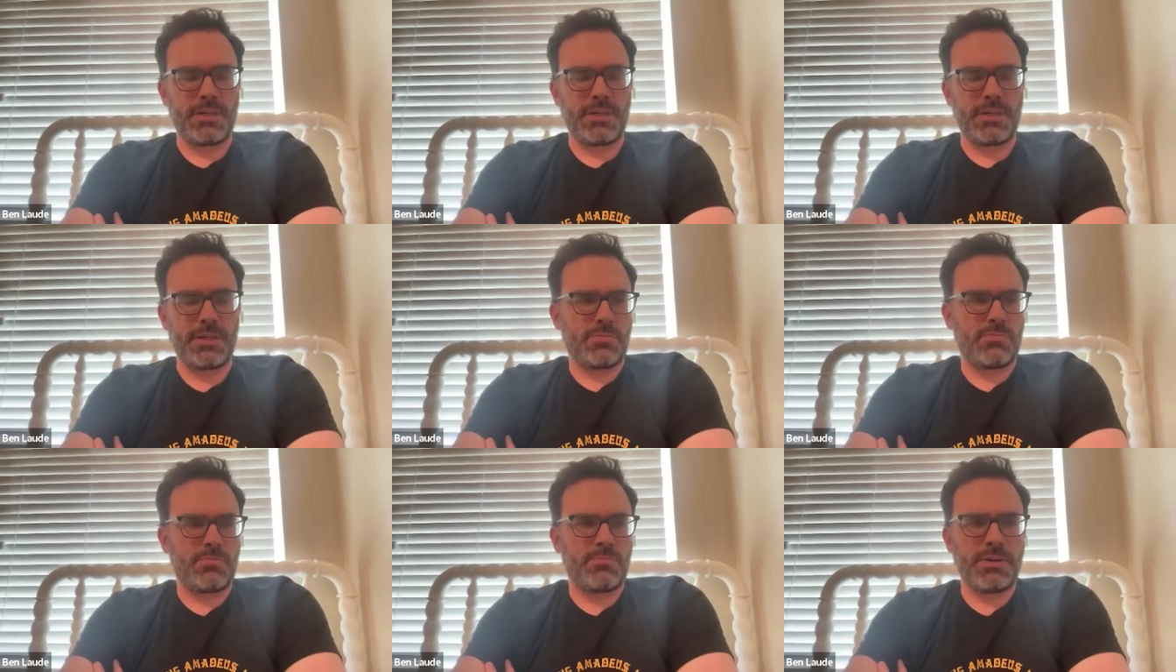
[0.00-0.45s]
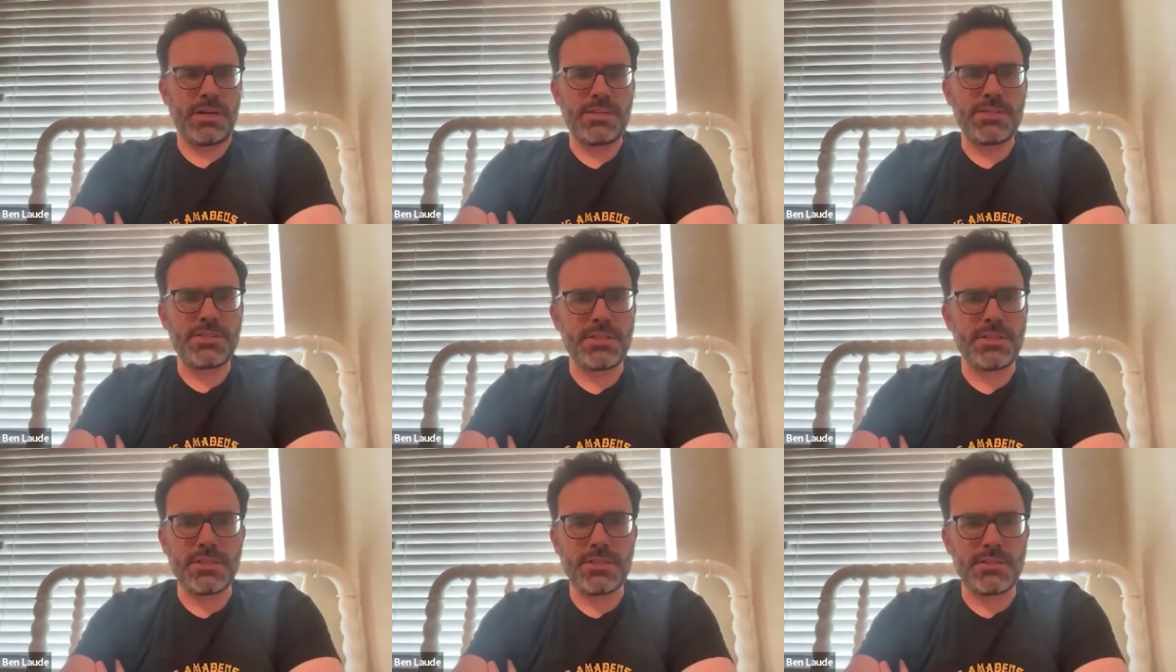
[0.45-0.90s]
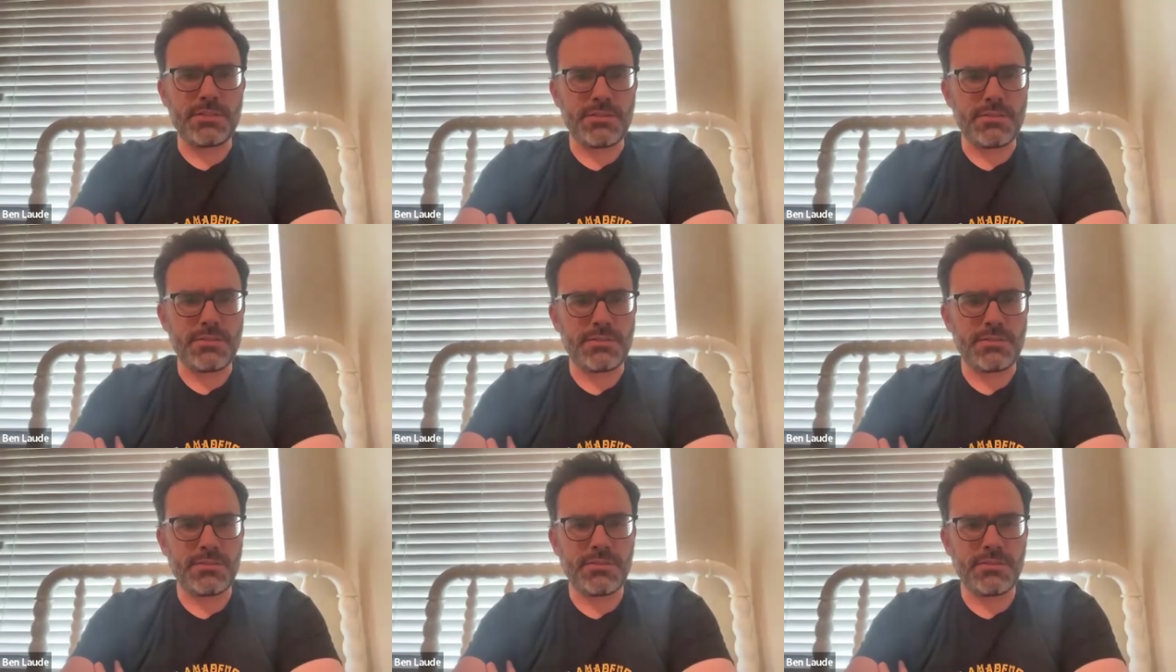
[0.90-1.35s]
I guess,
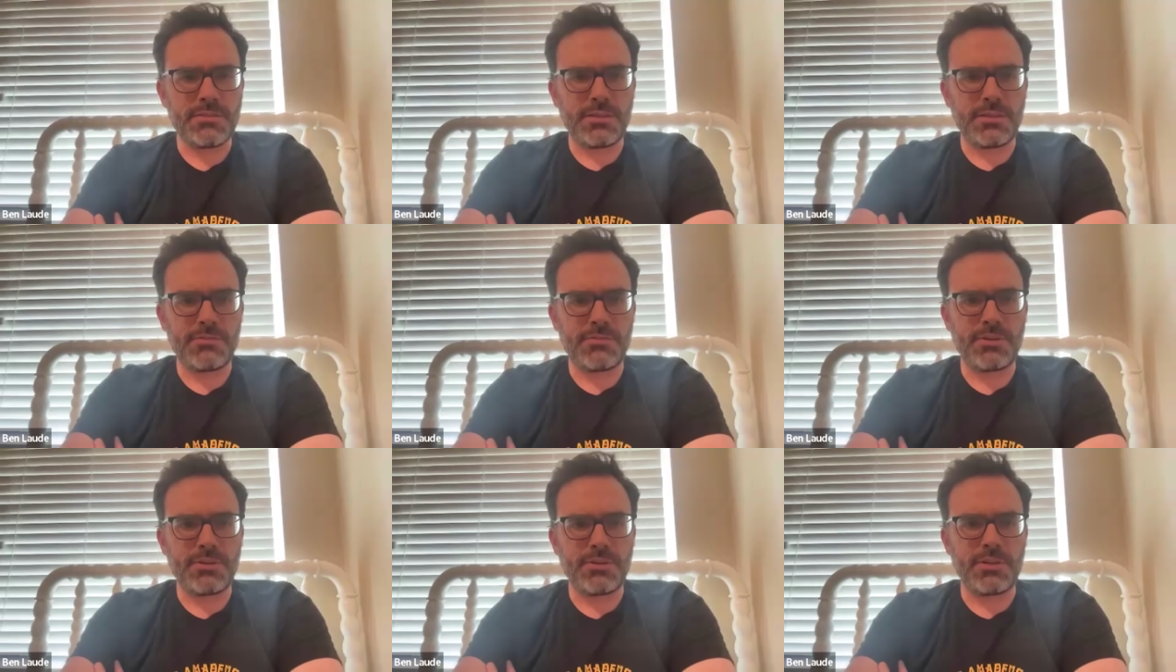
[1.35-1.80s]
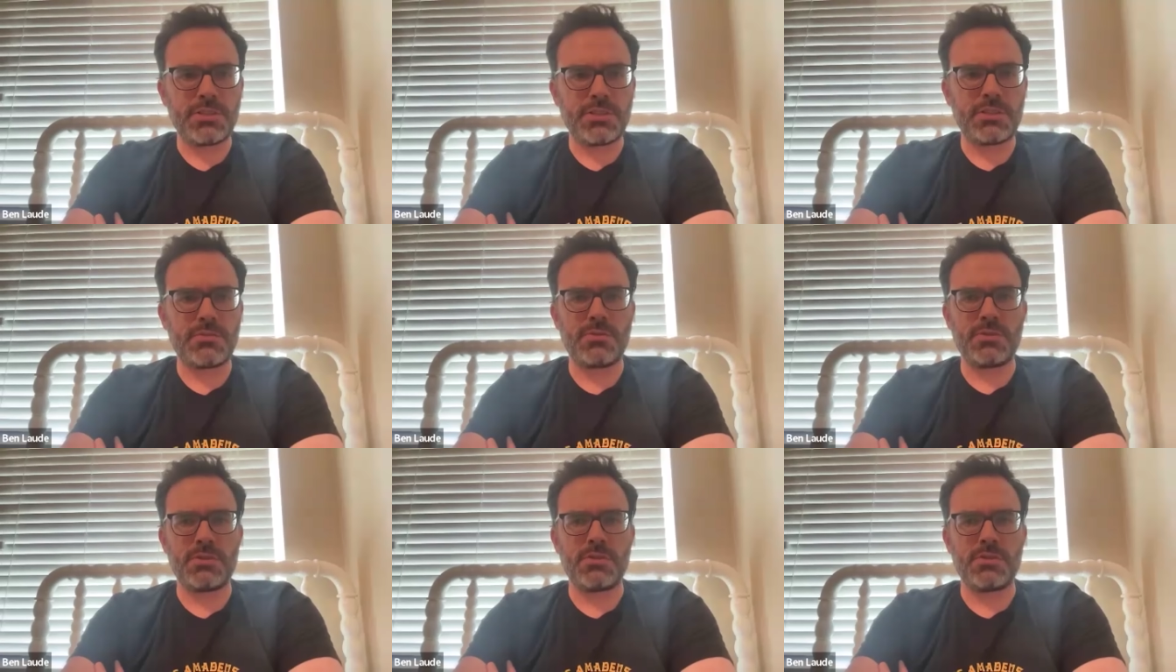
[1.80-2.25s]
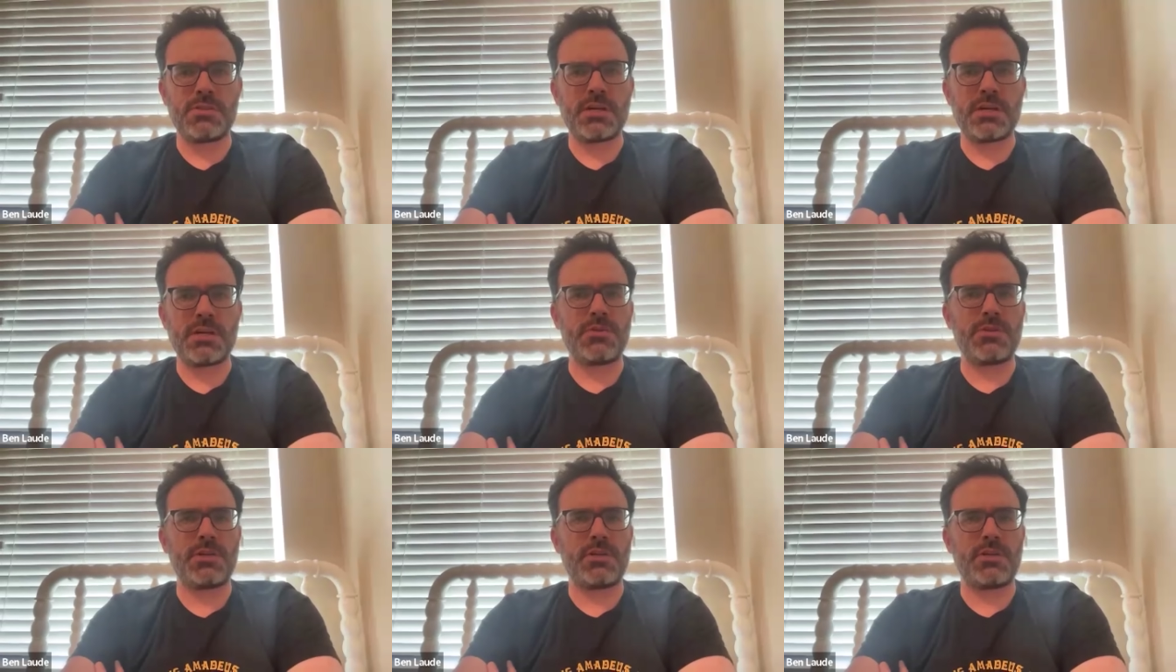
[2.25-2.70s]
president of Russia.
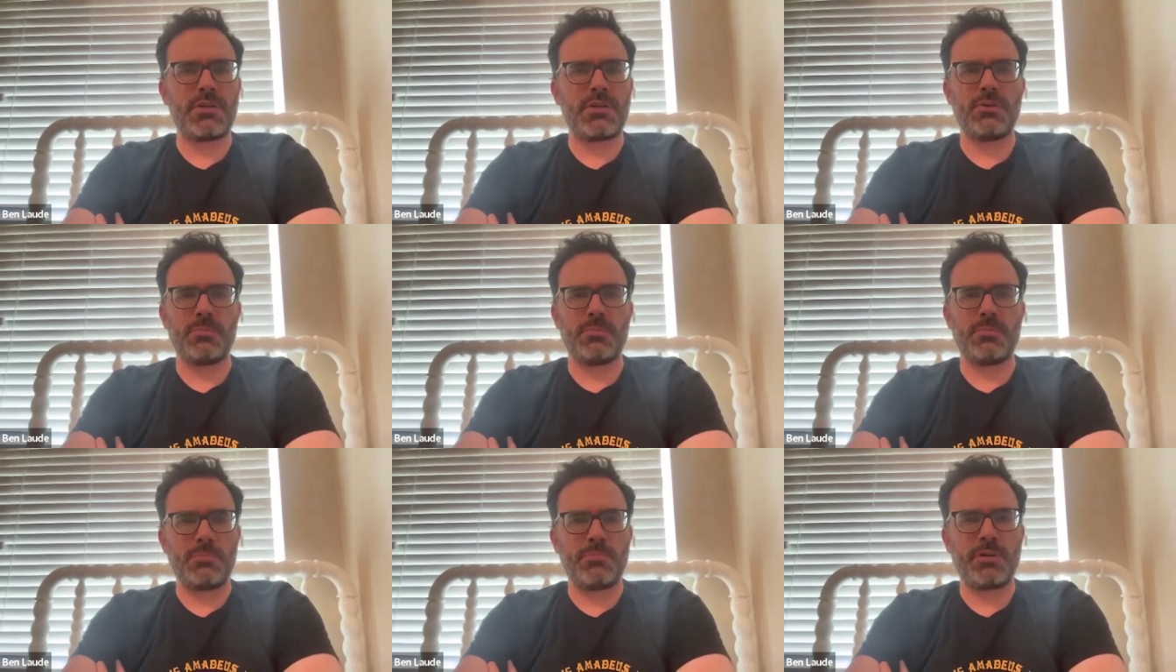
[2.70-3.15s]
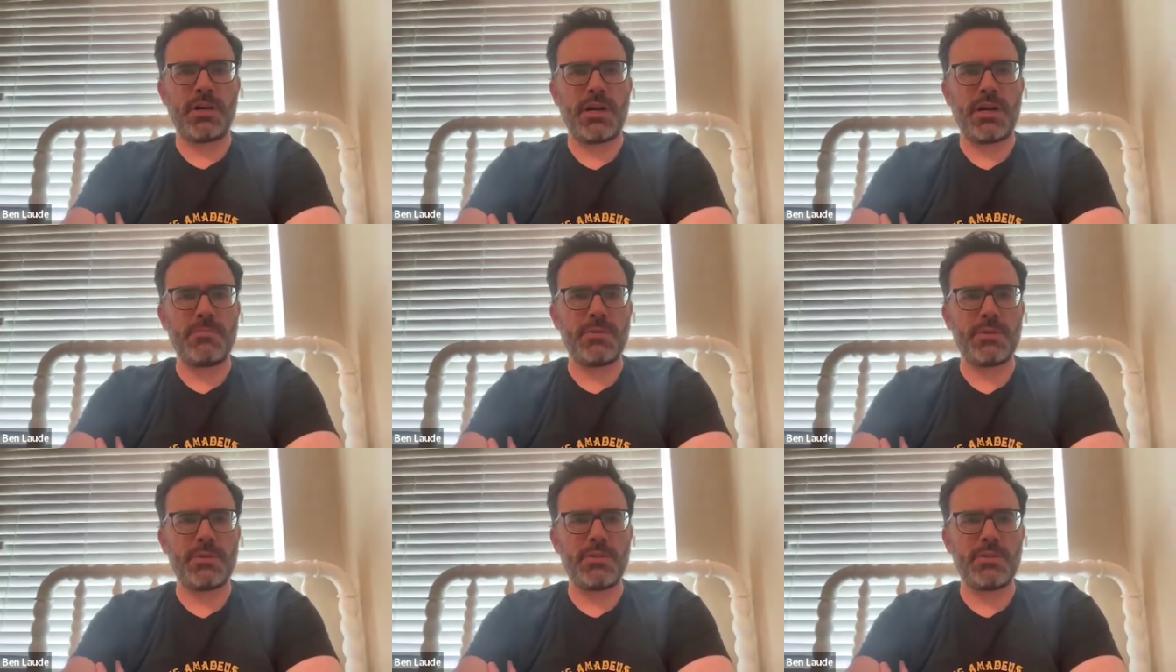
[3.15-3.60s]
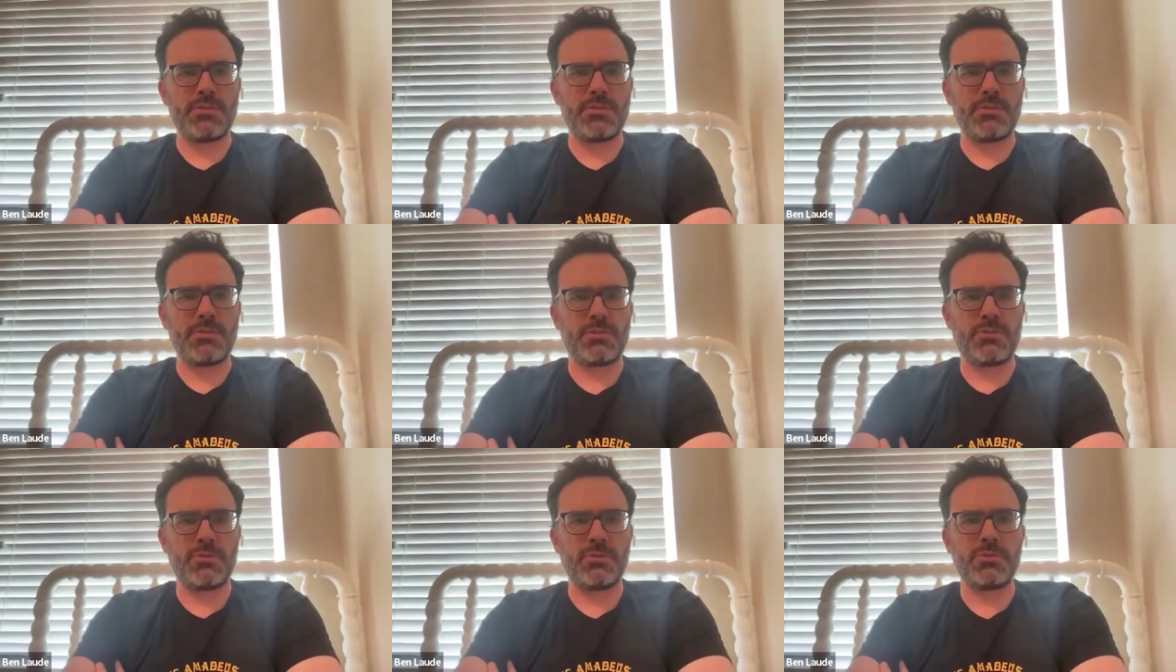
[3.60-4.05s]
Is that what they called him, or prime
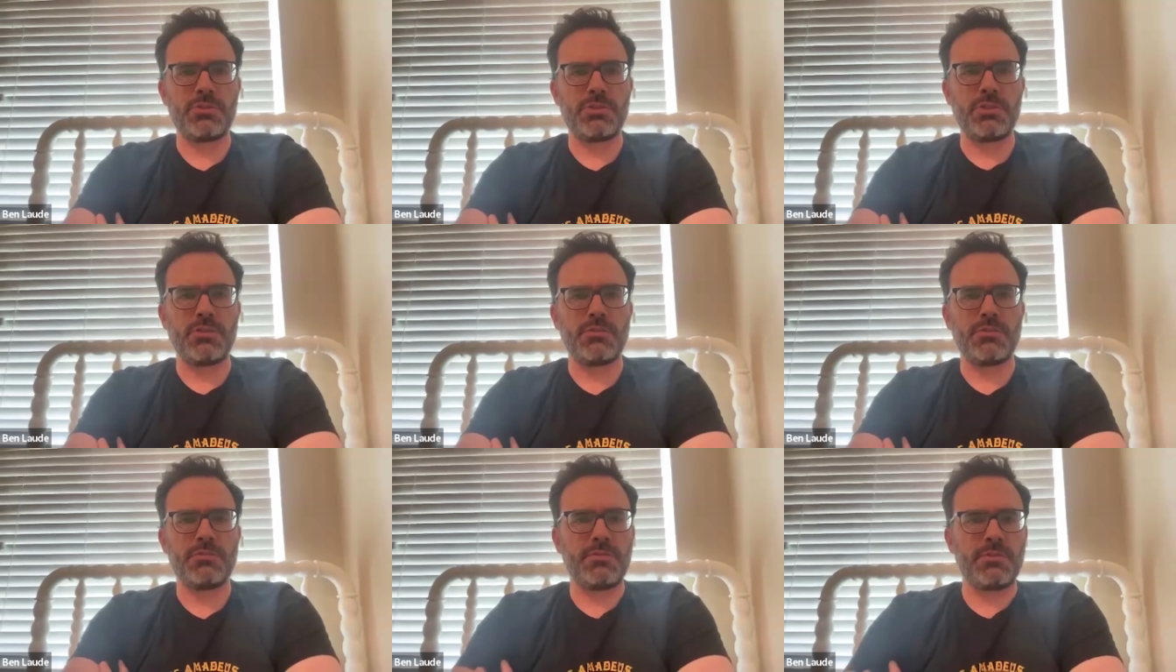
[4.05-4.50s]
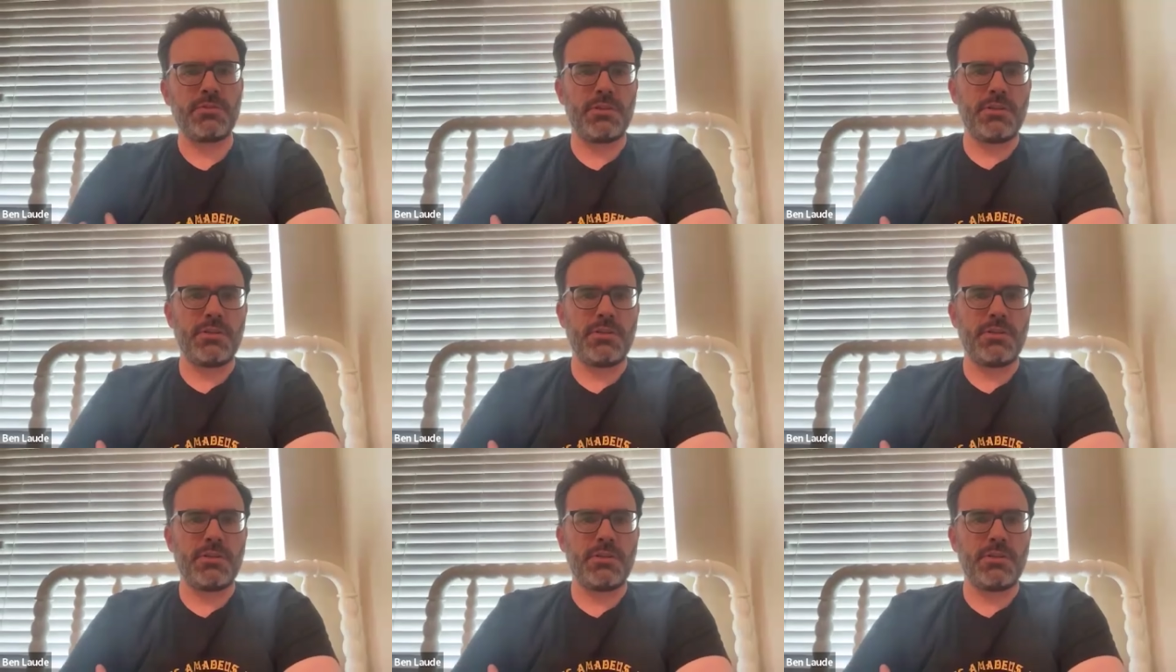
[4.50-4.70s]
minister? Khrushchev.